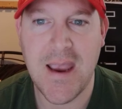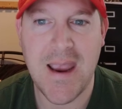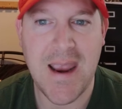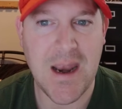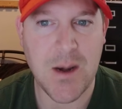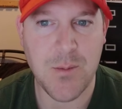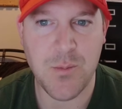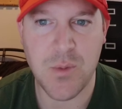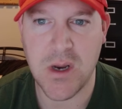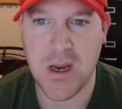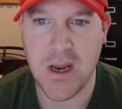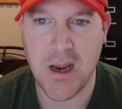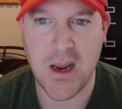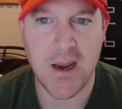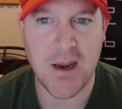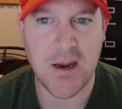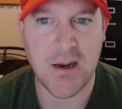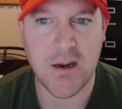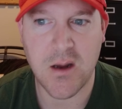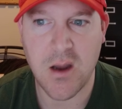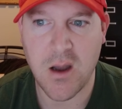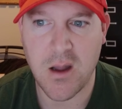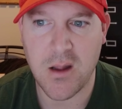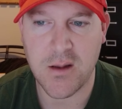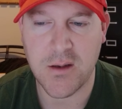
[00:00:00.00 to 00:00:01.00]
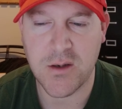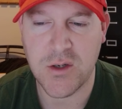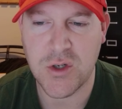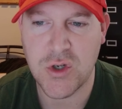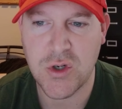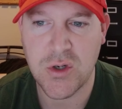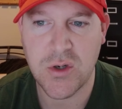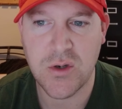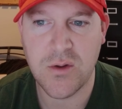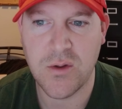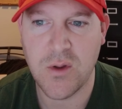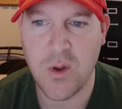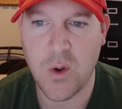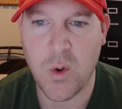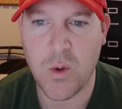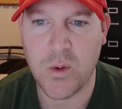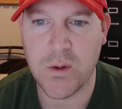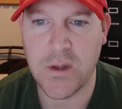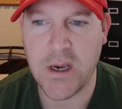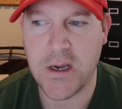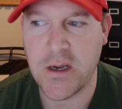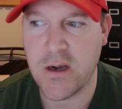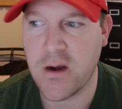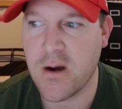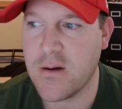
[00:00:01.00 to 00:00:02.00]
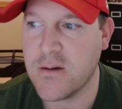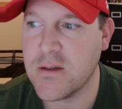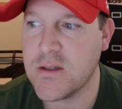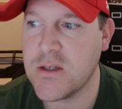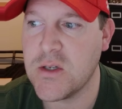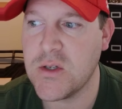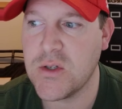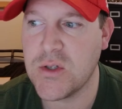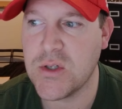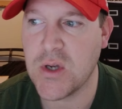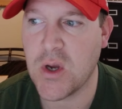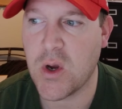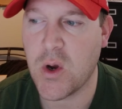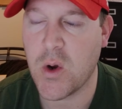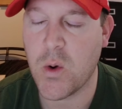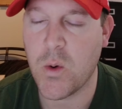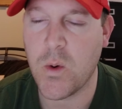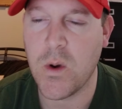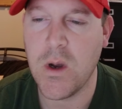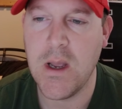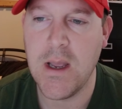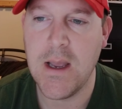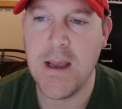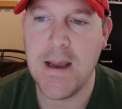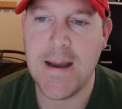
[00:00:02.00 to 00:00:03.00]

NBA, college, the whole nine yards. So,